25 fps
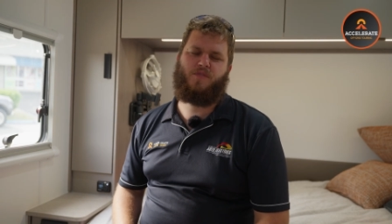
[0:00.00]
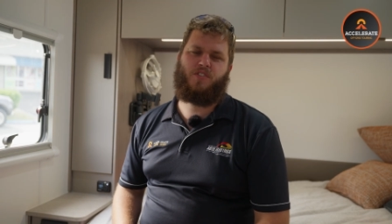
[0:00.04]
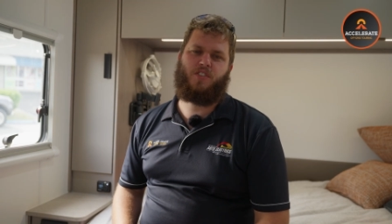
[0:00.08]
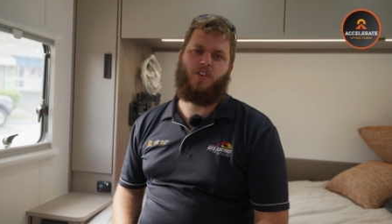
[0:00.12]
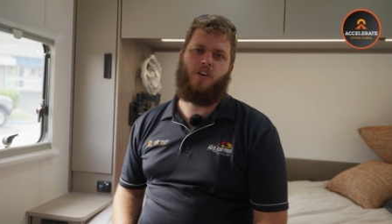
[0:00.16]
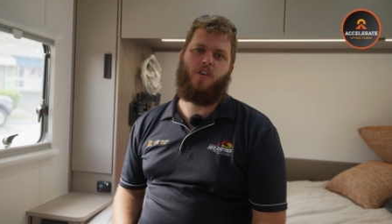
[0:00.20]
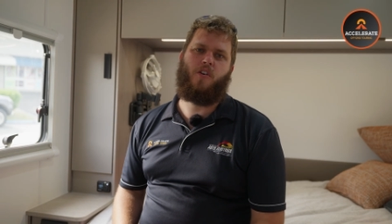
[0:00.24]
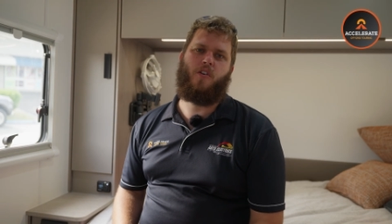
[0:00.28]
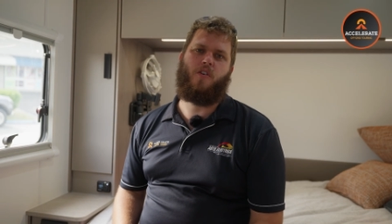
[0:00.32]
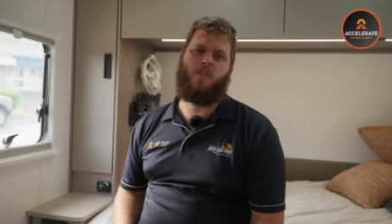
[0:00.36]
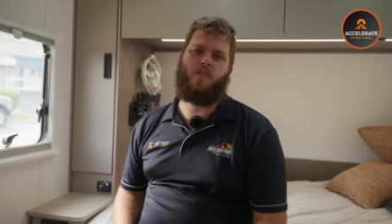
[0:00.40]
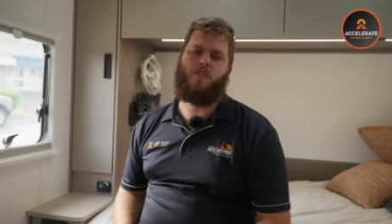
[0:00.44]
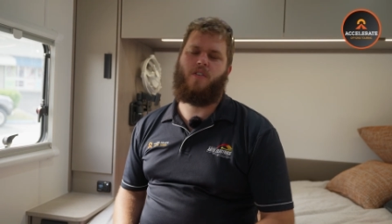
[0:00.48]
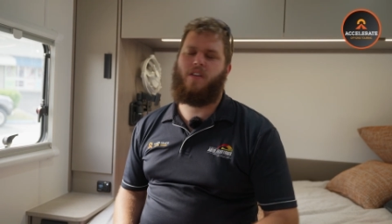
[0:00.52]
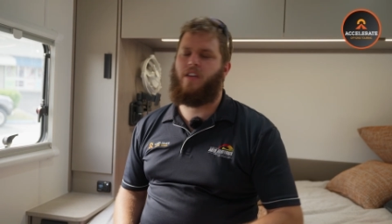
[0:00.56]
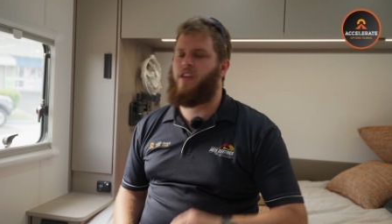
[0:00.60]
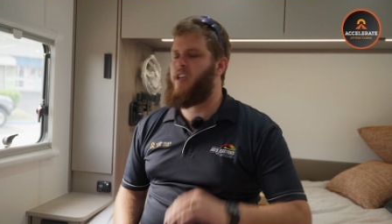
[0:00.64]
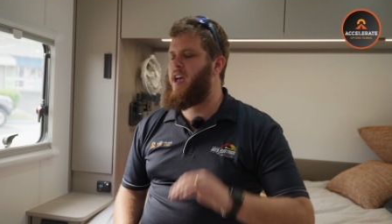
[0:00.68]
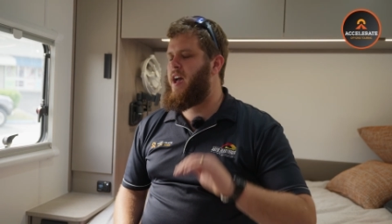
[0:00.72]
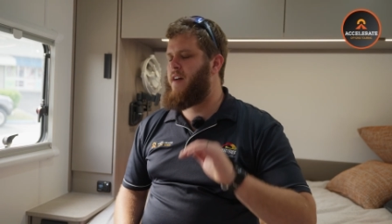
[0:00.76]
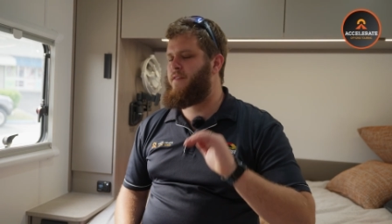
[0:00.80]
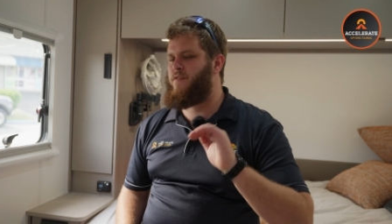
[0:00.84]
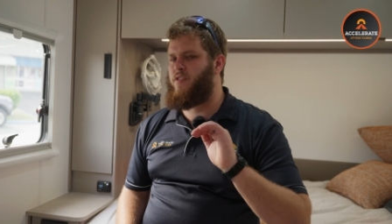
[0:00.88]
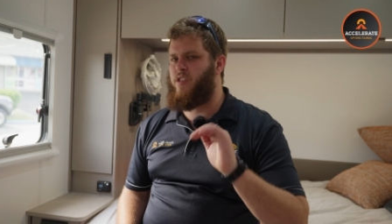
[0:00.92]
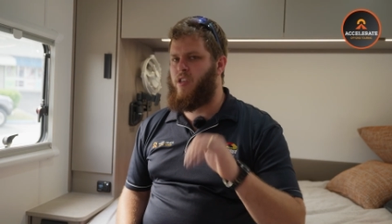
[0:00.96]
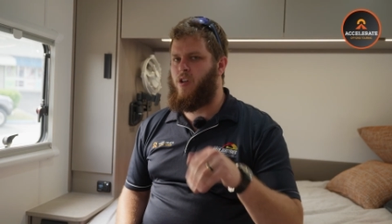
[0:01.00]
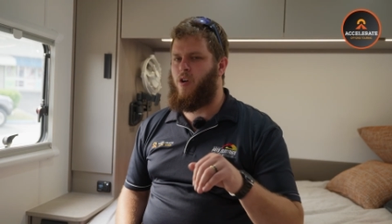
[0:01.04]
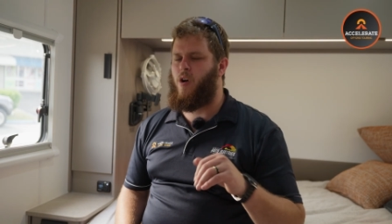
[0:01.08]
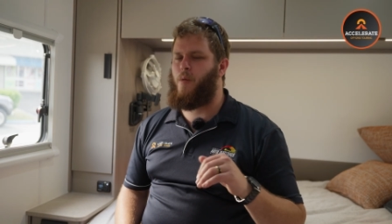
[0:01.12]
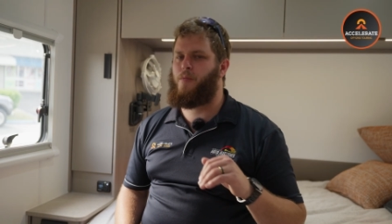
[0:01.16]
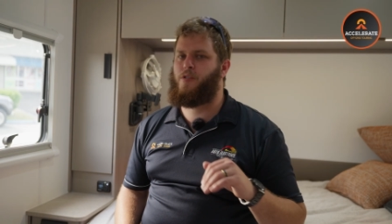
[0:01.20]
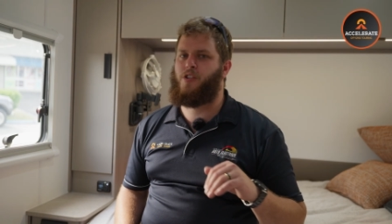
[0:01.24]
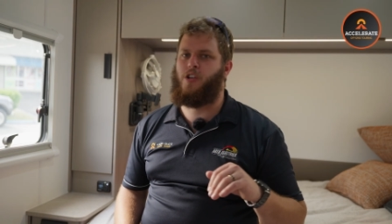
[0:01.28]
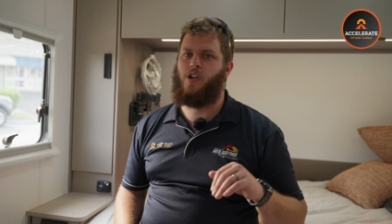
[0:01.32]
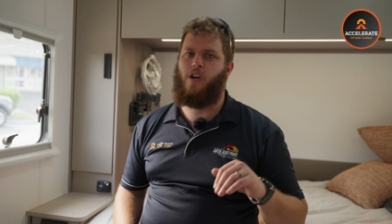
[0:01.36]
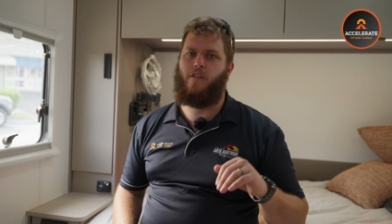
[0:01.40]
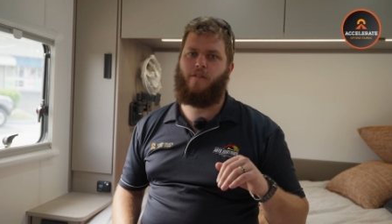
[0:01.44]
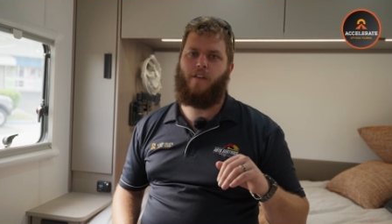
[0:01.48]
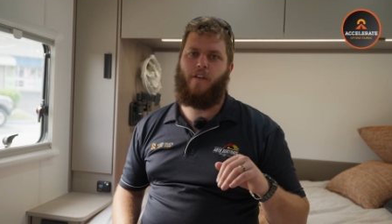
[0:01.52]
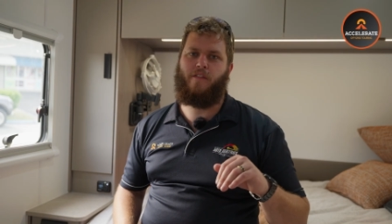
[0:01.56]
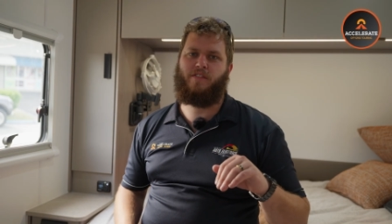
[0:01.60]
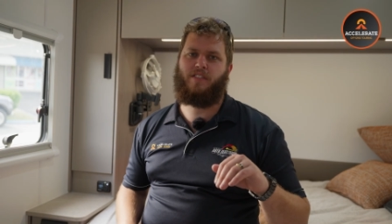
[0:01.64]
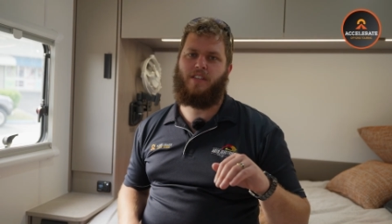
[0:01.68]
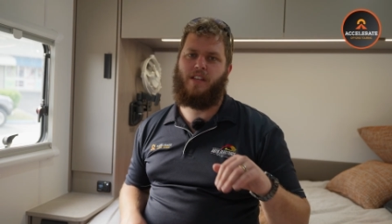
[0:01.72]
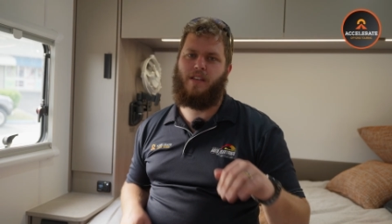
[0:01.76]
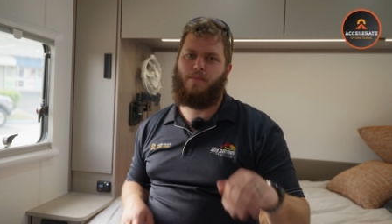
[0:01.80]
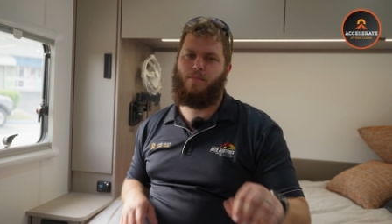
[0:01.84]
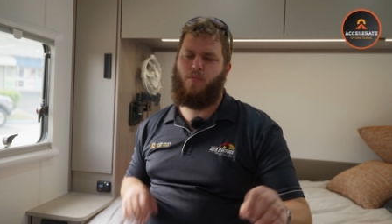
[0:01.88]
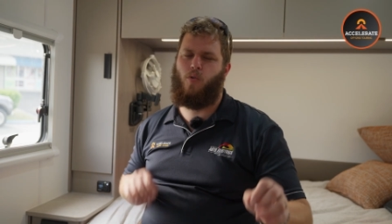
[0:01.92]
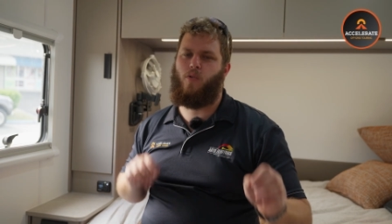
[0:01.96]
so you have the option of
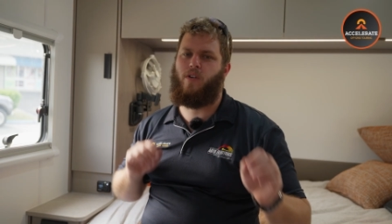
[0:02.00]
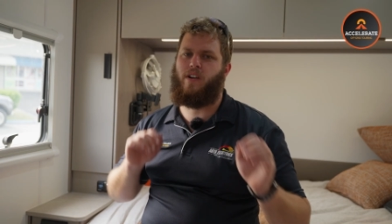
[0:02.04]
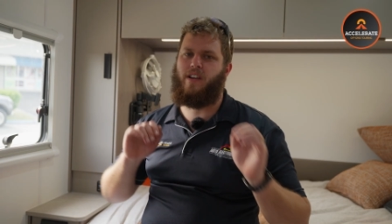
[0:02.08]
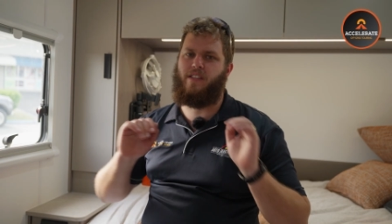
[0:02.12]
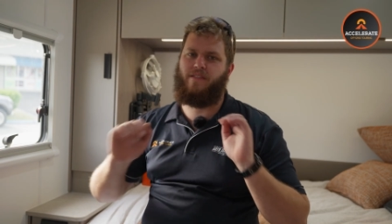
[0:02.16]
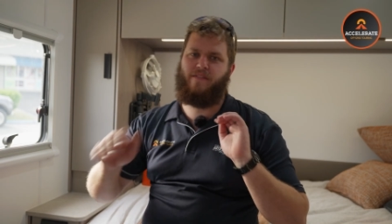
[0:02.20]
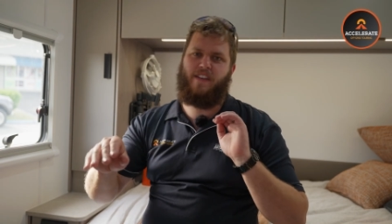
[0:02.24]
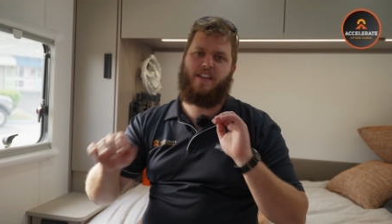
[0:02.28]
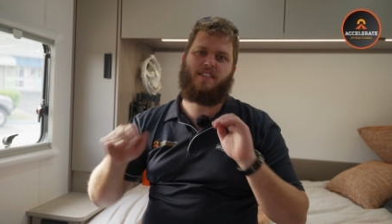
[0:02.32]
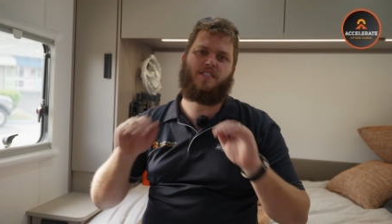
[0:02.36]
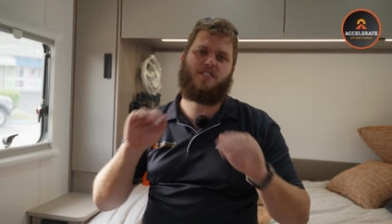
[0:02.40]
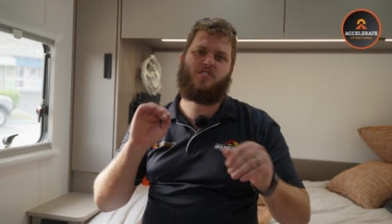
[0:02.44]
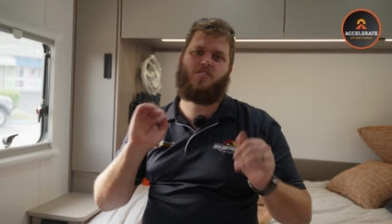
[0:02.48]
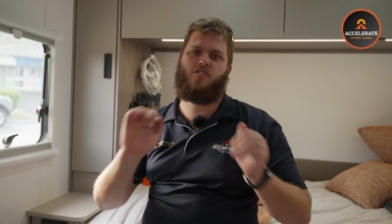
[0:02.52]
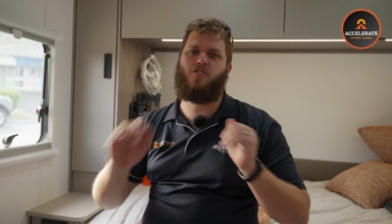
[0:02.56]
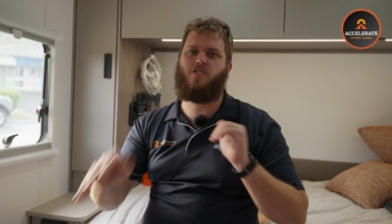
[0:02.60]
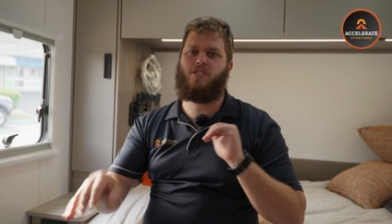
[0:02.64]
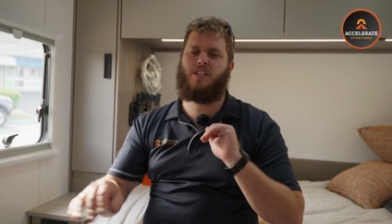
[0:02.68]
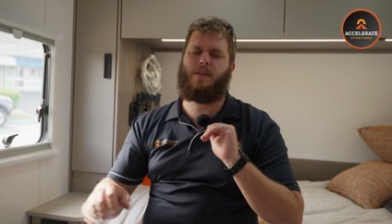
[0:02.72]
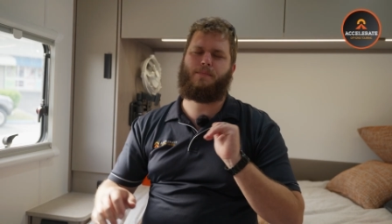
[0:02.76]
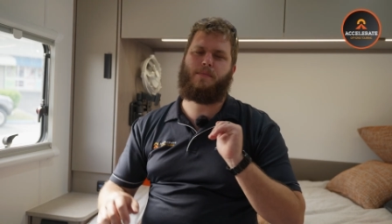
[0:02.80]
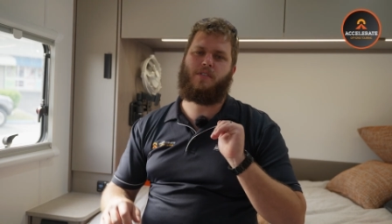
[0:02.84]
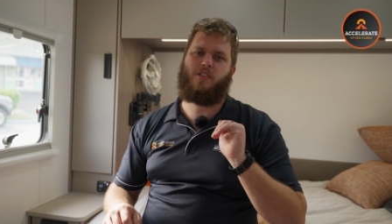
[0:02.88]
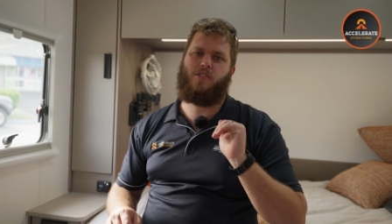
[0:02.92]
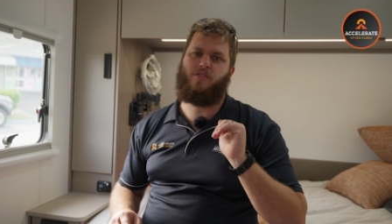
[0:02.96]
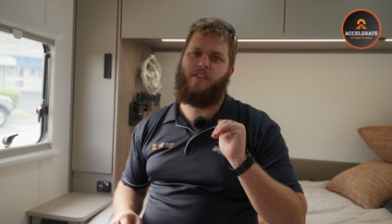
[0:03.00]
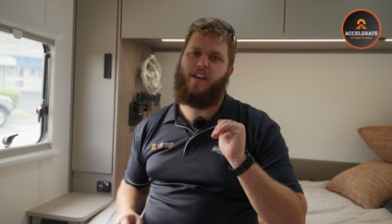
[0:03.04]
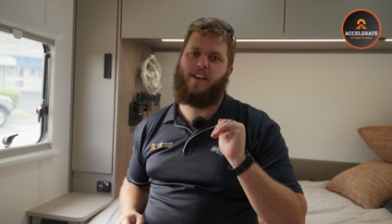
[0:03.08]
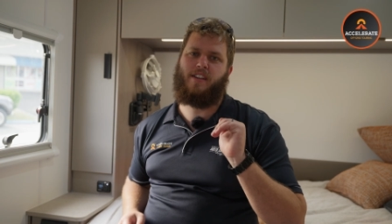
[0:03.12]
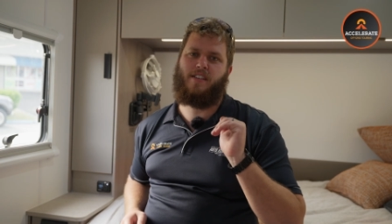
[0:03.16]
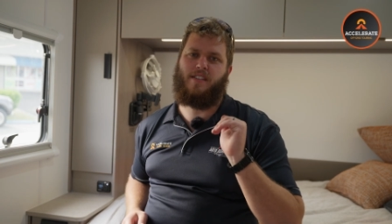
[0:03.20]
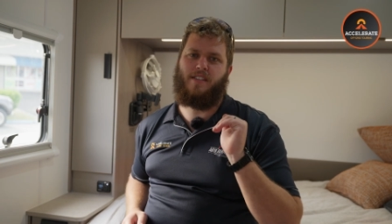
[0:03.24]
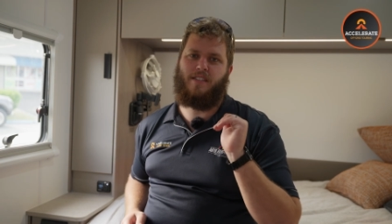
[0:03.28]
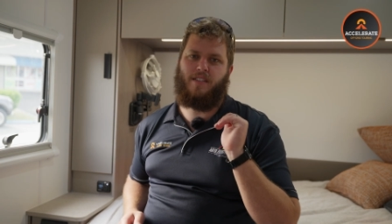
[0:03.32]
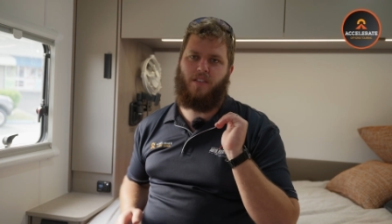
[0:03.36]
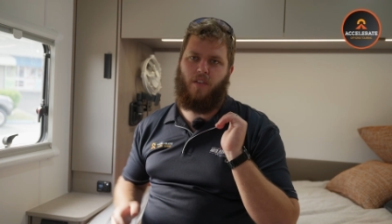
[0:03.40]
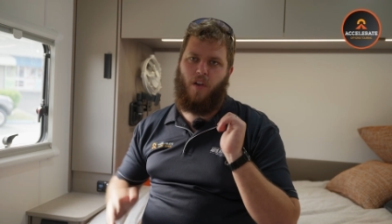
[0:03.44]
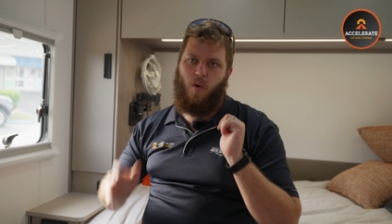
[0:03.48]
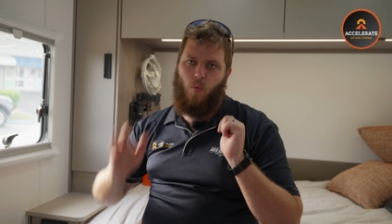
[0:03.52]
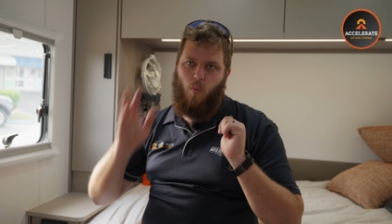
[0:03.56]
obviously pointing vents two separate directions.